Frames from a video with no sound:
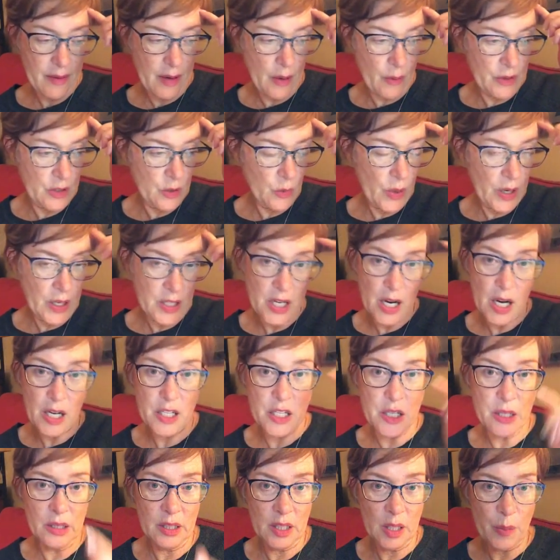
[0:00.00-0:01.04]
I just want to talk
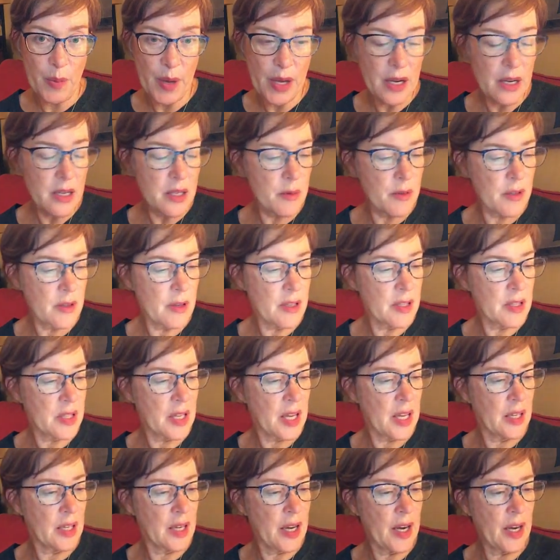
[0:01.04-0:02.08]
to you a little about a, a
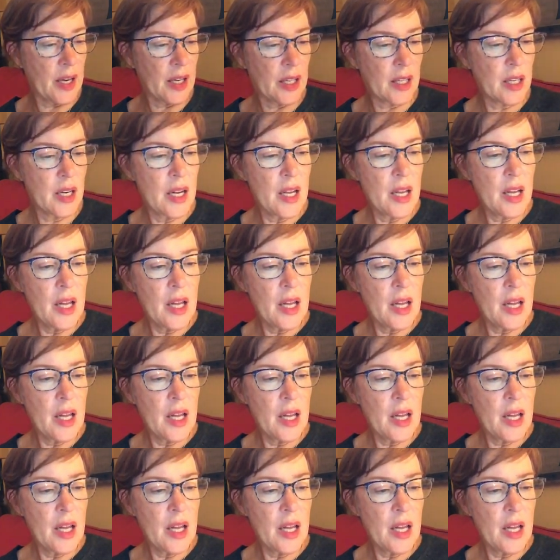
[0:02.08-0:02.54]
skincare.